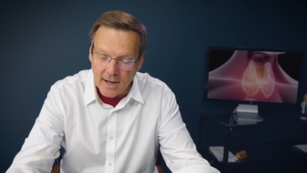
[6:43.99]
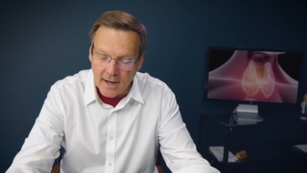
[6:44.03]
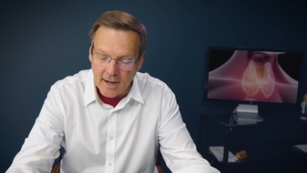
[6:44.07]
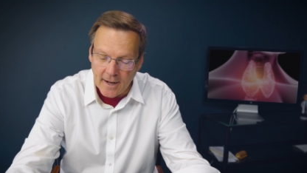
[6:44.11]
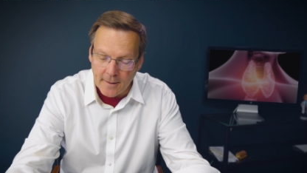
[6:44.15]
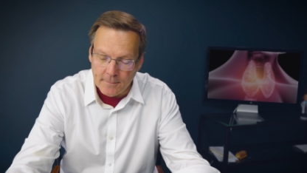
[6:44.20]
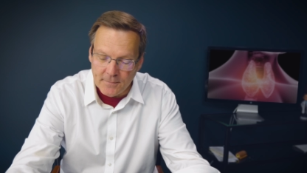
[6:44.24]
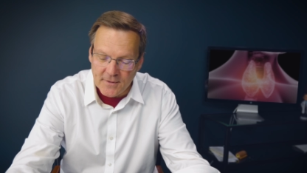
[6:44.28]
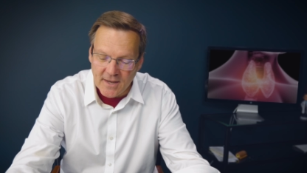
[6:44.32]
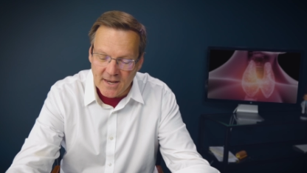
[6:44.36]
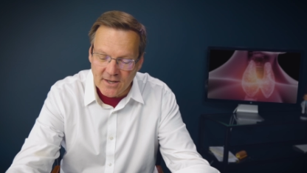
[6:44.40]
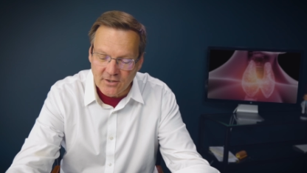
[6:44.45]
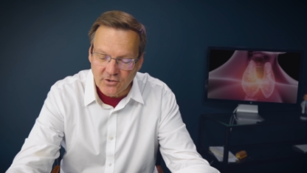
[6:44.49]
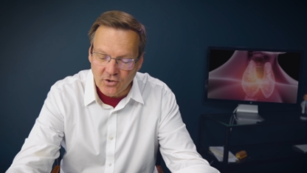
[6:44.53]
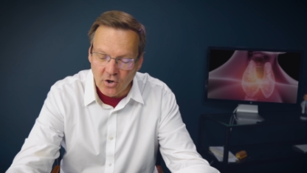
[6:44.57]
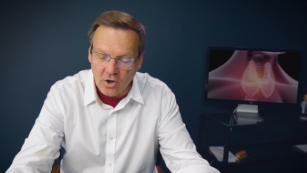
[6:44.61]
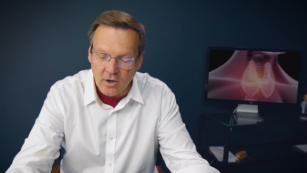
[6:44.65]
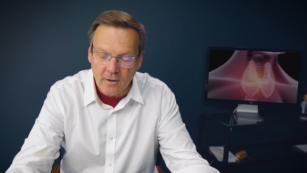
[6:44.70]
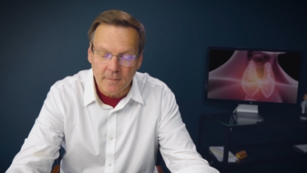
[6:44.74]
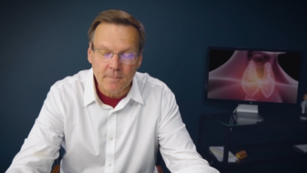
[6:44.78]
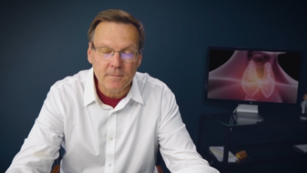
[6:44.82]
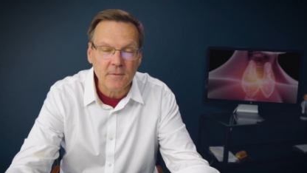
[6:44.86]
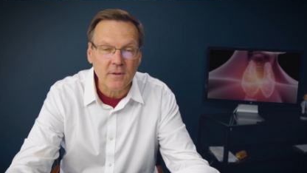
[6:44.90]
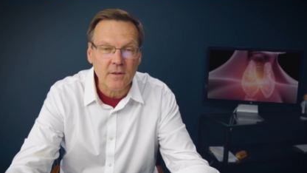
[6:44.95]

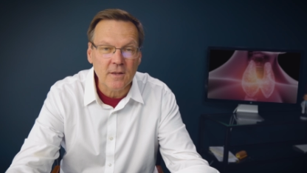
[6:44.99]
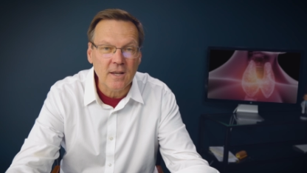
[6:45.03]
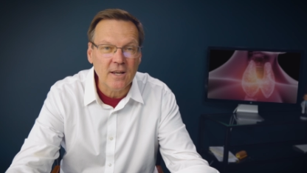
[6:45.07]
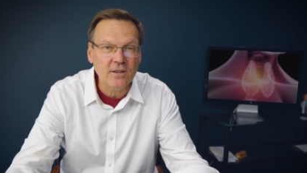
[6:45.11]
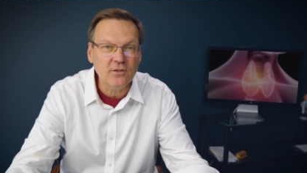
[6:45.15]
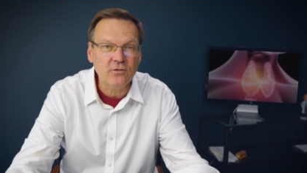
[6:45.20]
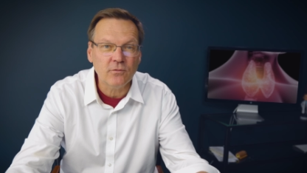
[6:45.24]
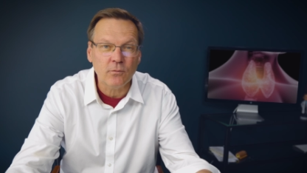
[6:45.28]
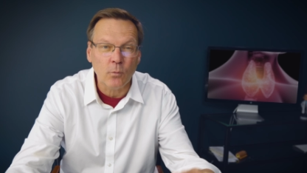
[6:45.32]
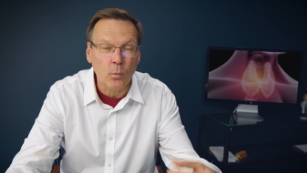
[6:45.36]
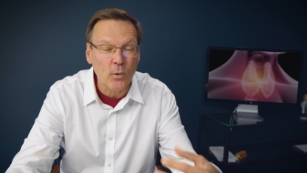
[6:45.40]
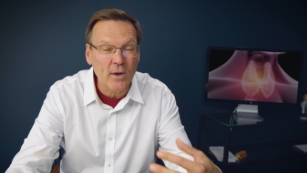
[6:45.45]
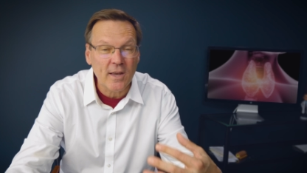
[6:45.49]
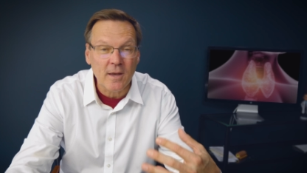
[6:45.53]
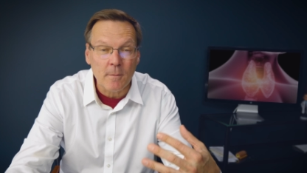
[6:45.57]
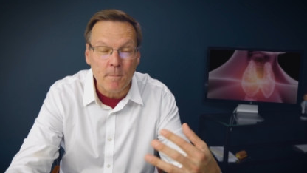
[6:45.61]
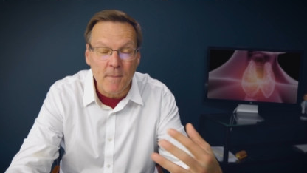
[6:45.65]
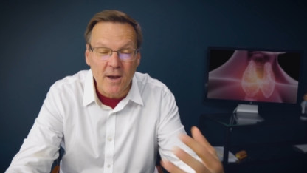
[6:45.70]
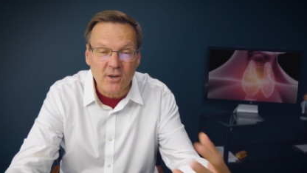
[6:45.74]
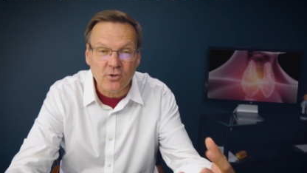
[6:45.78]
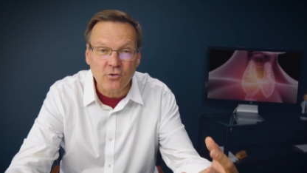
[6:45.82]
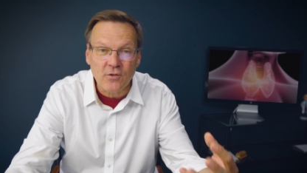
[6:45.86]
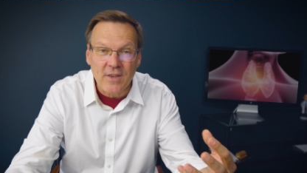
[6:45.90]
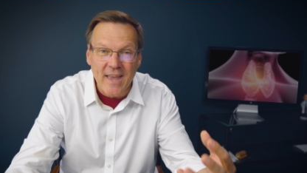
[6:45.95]
We can
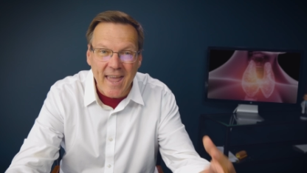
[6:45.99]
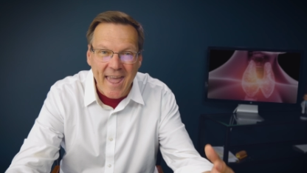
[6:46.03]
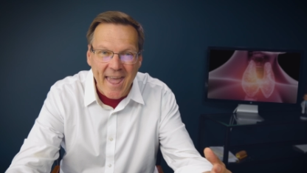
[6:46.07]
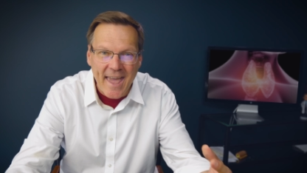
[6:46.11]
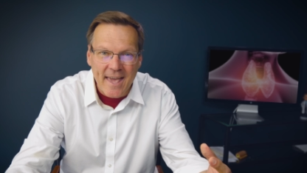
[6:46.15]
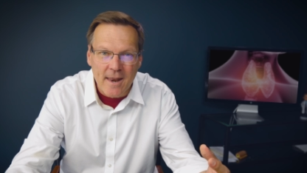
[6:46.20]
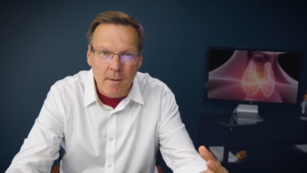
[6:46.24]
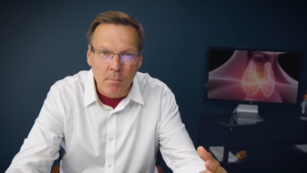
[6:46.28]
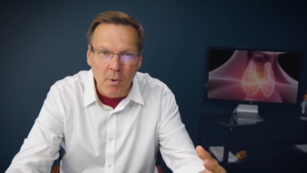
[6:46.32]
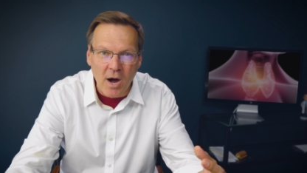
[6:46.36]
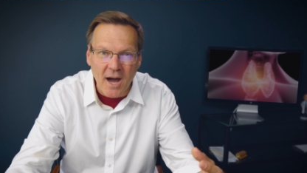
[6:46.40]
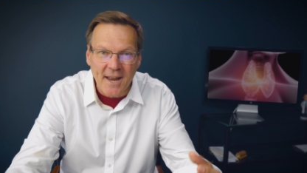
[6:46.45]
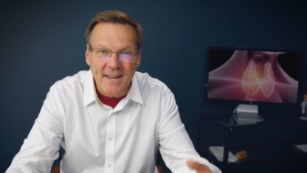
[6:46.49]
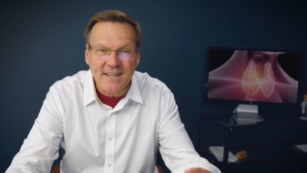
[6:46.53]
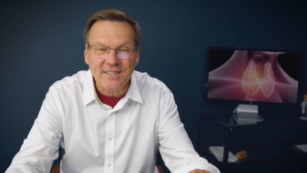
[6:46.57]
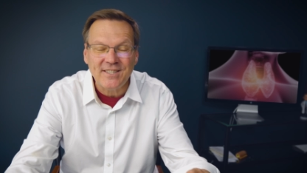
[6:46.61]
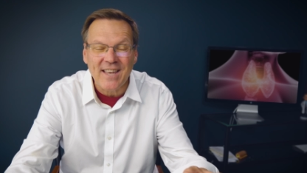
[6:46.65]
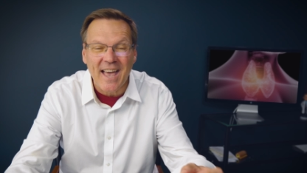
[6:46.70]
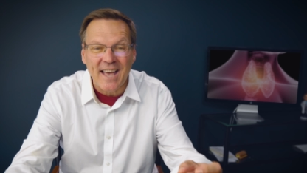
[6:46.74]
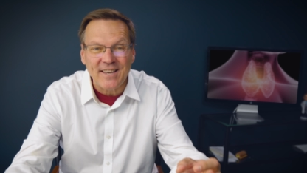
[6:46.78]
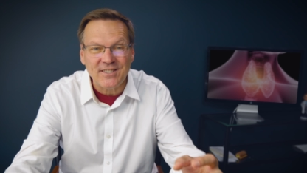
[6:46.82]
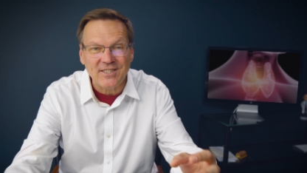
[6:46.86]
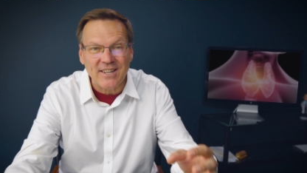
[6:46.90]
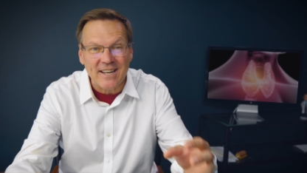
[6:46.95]
measure the
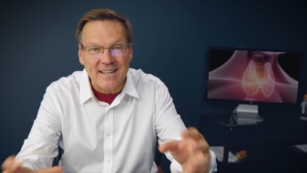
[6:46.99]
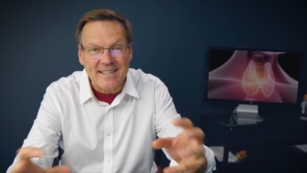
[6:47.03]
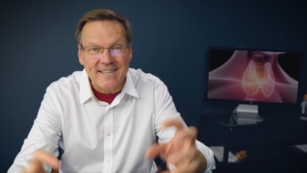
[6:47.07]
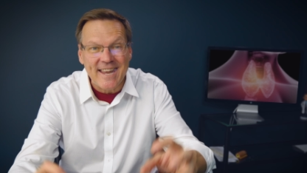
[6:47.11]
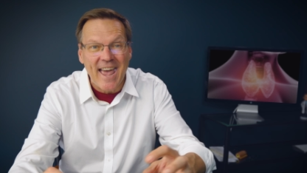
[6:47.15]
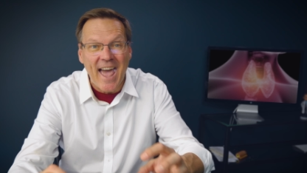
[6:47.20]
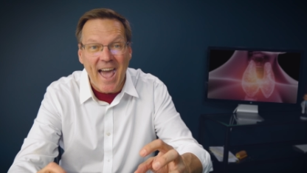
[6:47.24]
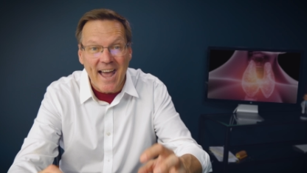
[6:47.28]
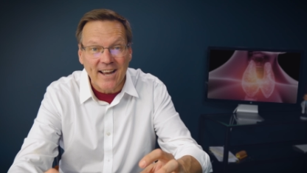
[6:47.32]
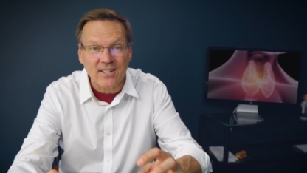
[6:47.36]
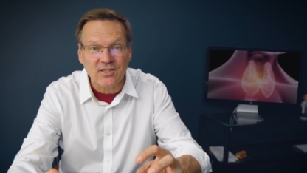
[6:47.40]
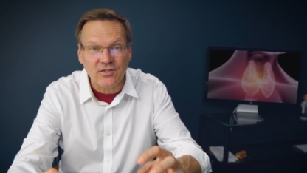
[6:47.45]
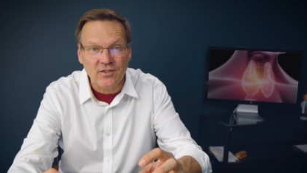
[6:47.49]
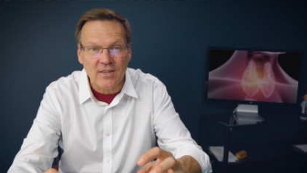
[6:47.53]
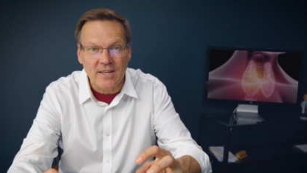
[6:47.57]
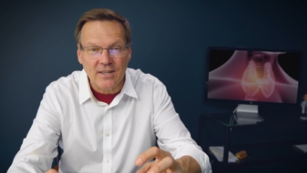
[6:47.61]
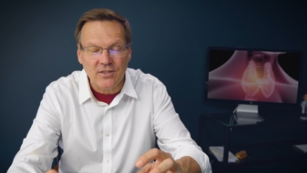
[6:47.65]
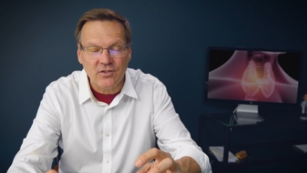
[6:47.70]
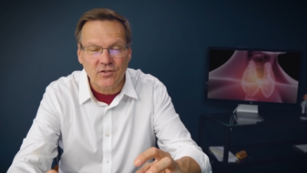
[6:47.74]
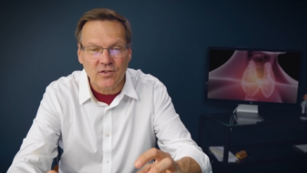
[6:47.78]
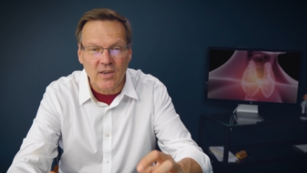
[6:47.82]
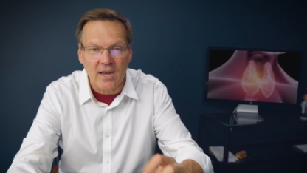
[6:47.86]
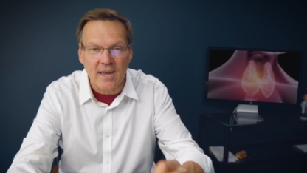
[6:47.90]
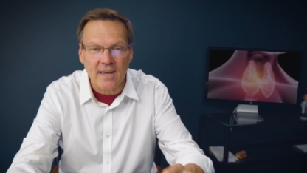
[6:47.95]
antibodies as it attacks
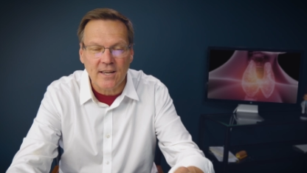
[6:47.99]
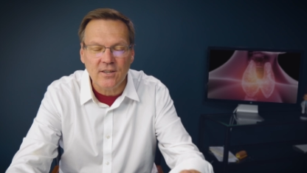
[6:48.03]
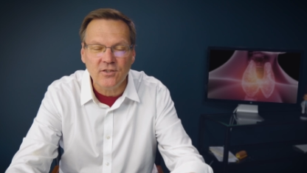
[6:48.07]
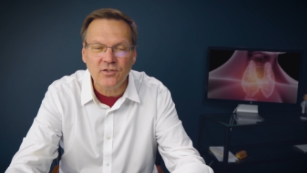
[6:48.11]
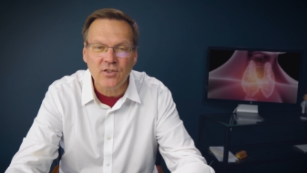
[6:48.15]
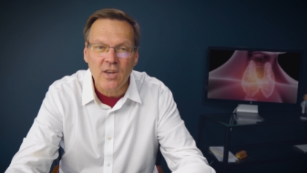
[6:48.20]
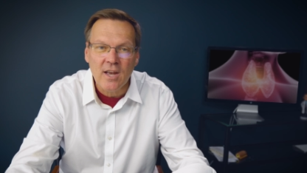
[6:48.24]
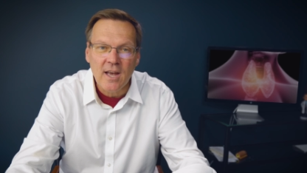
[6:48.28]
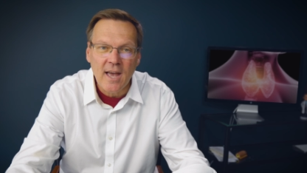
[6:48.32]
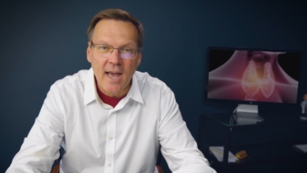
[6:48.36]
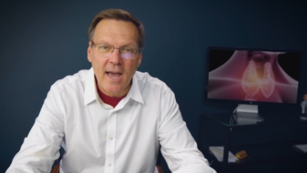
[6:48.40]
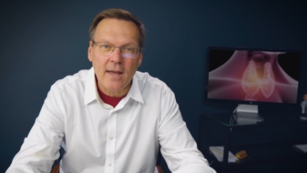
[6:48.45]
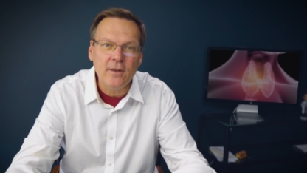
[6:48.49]
these things